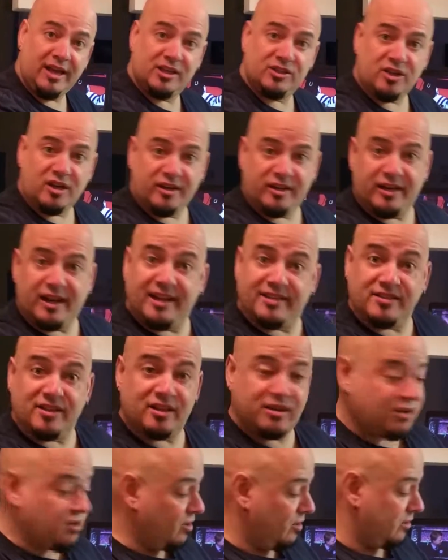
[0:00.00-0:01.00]
glaze on it as
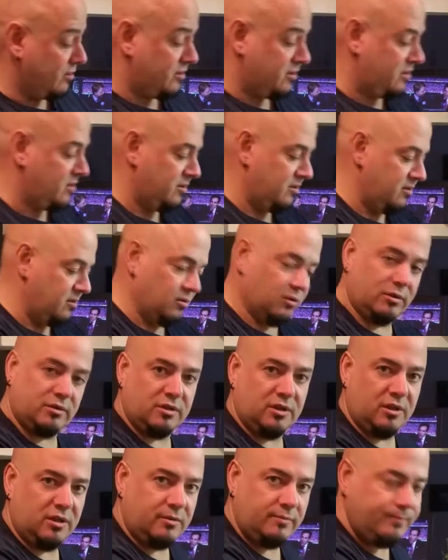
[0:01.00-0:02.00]
it cooks, you'll
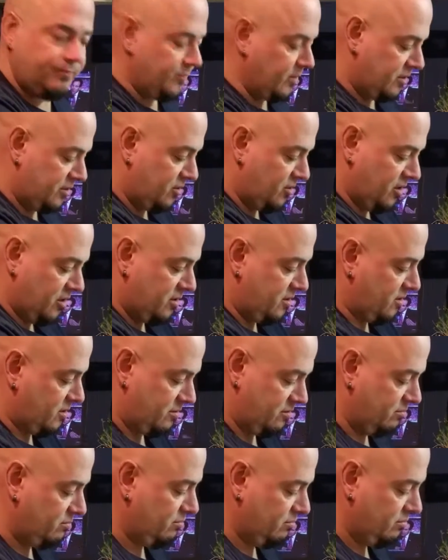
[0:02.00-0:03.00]
see, it's
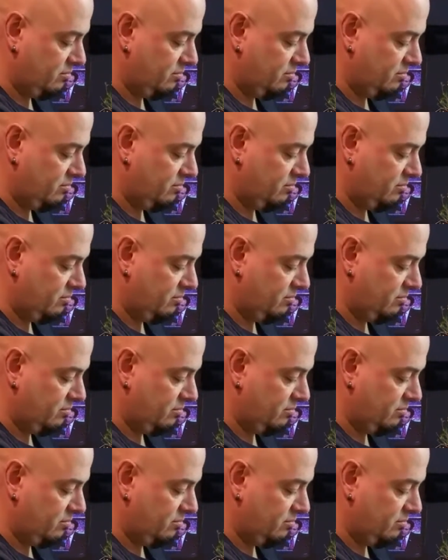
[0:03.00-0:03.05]
just